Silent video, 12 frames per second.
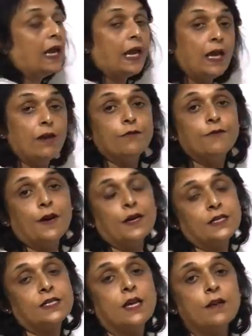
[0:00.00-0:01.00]
if a
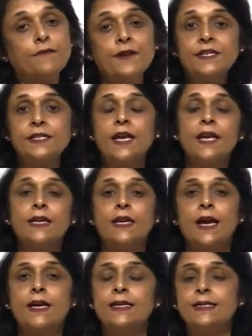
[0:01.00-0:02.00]
surface
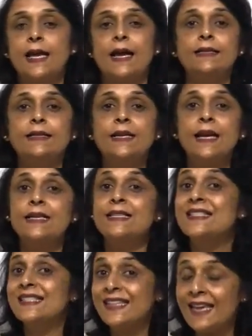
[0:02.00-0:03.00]
area is acting as
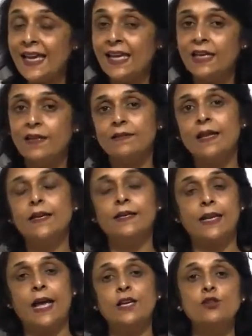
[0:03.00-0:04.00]
skin, then
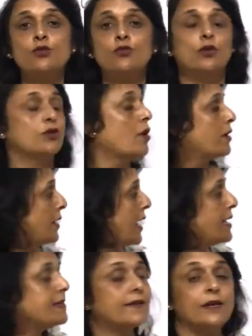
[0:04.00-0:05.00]
it has,
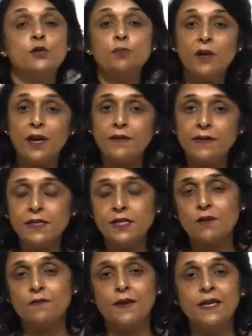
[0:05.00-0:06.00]
as respiratory
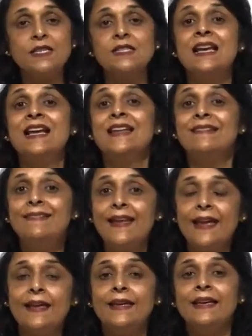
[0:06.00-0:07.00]
surface,
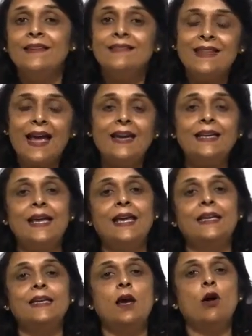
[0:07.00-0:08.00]
then that
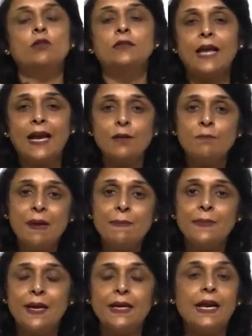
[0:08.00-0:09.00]
area or that
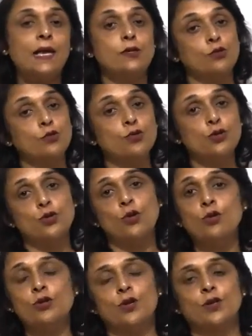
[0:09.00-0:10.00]
membrane has to
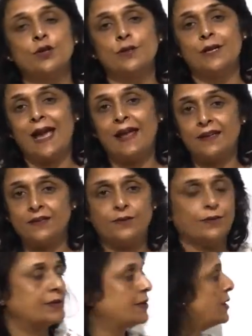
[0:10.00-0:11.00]
show certain
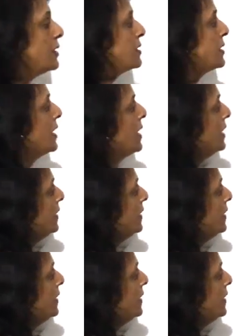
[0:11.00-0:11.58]
characteristics.